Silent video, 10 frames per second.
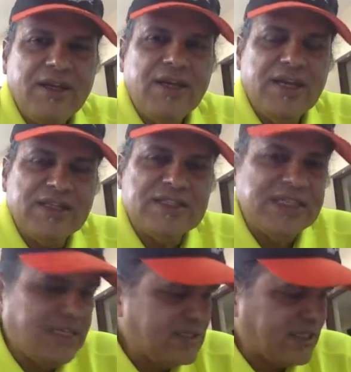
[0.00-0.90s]
is
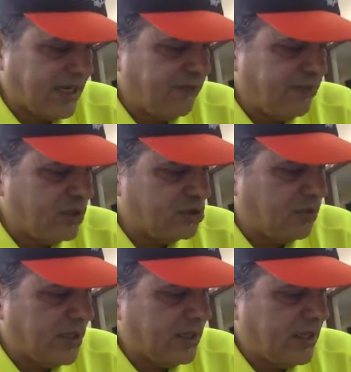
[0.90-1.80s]
seeded second for this
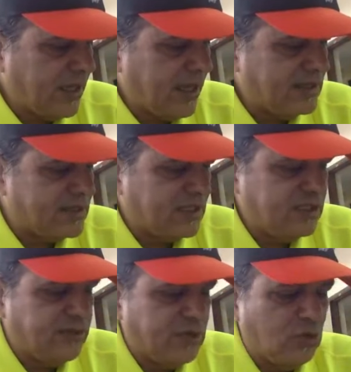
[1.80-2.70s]
one, and
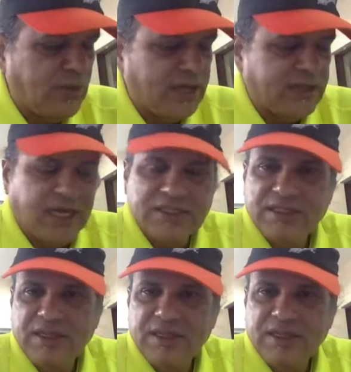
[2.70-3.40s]
Sanjeevan Kumar Das.